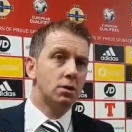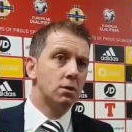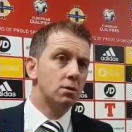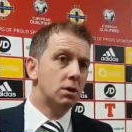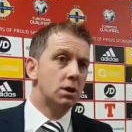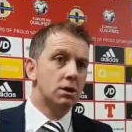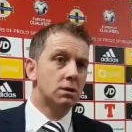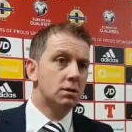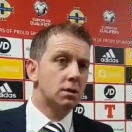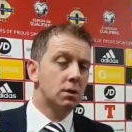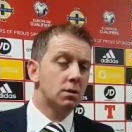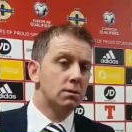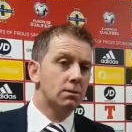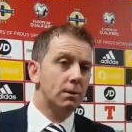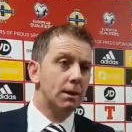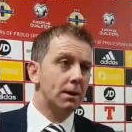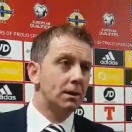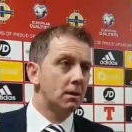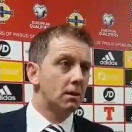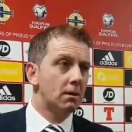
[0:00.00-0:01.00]
two years ago was
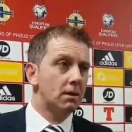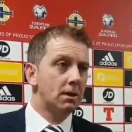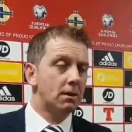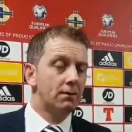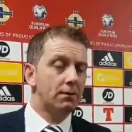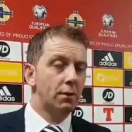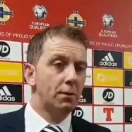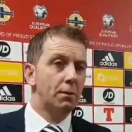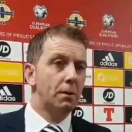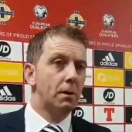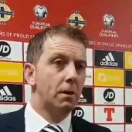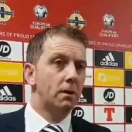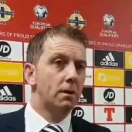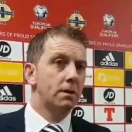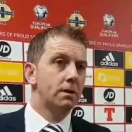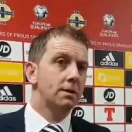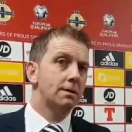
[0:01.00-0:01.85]
playing non-league football,